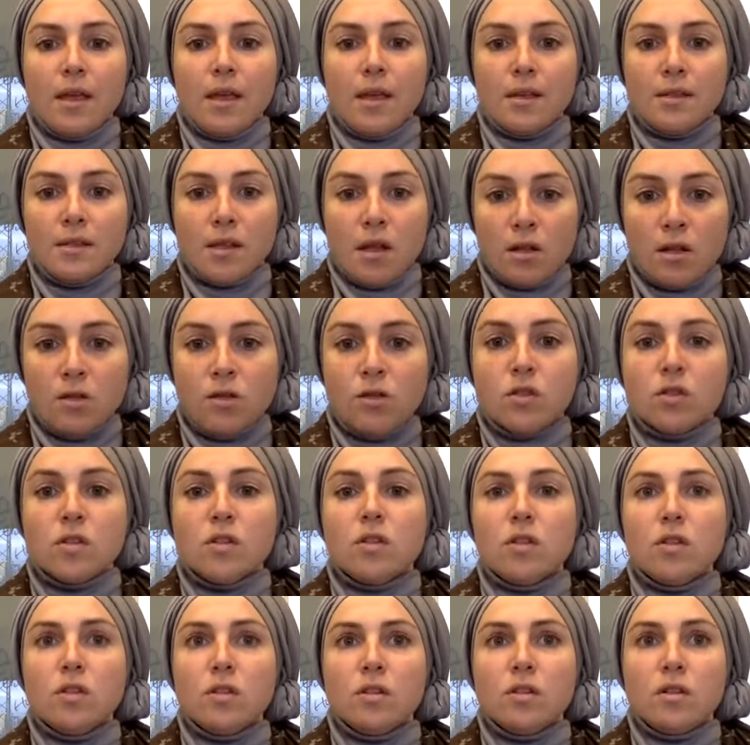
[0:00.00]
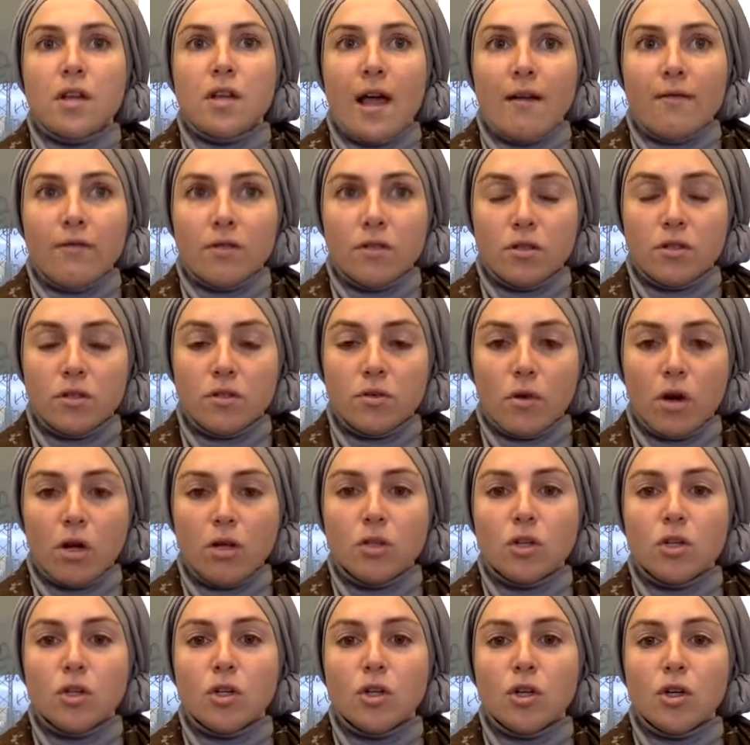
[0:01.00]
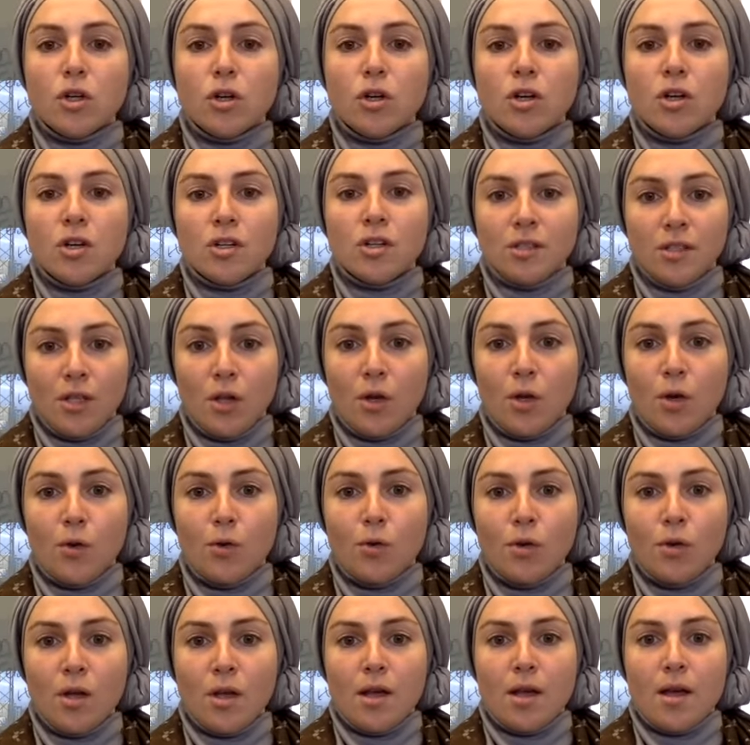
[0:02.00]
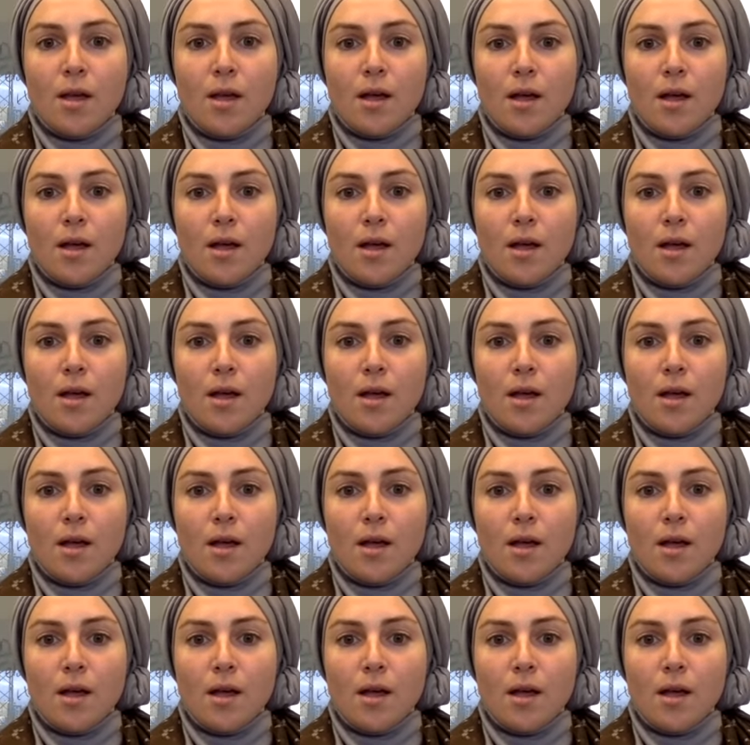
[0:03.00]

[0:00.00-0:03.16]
is understood to have a structure you know mm-hmm.